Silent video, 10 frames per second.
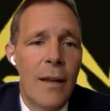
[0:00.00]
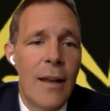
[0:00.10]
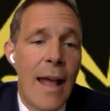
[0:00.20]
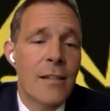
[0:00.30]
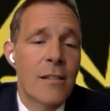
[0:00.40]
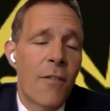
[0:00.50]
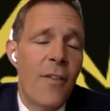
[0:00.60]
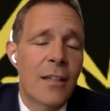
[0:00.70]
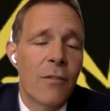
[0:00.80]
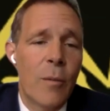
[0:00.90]
And it has
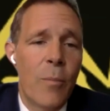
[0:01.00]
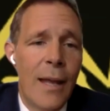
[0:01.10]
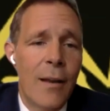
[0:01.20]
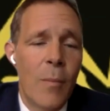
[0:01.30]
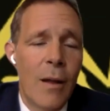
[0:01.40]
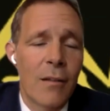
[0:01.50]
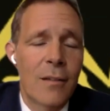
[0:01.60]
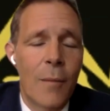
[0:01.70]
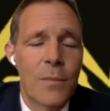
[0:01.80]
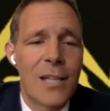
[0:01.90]
effectively been a
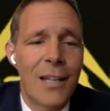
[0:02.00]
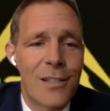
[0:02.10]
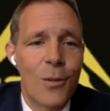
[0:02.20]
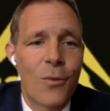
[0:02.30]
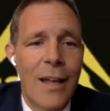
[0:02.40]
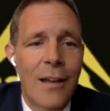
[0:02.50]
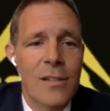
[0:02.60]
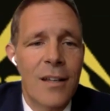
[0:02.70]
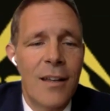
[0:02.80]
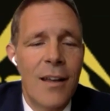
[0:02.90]
melt-up since
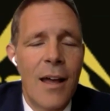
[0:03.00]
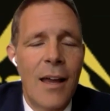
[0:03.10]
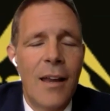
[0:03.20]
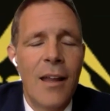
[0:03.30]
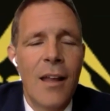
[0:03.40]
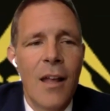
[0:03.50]
2009.